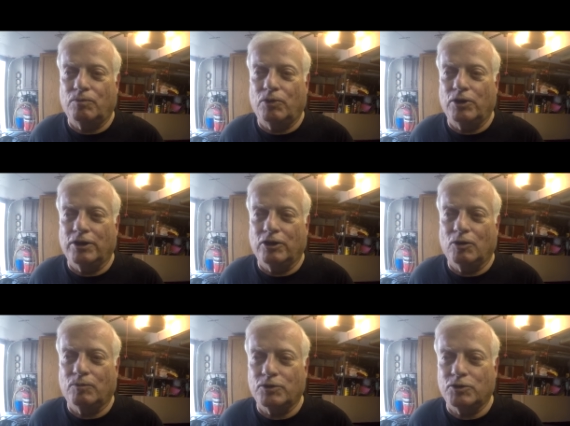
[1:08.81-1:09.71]
bring you
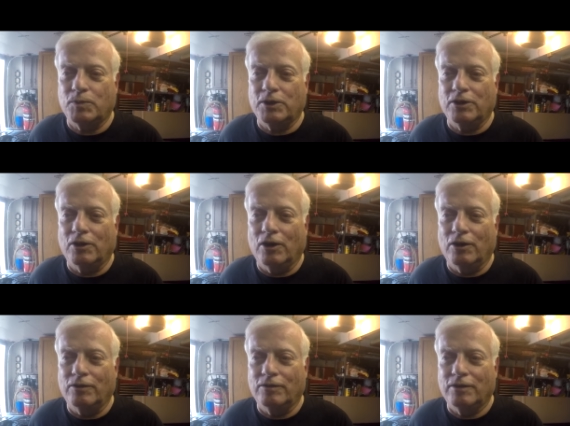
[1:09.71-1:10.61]
up to speed
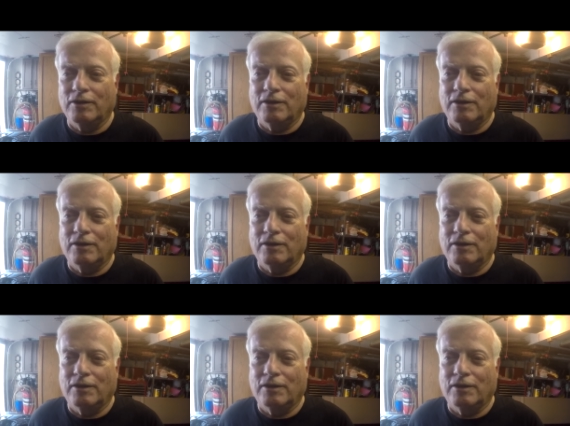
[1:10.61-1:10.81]
on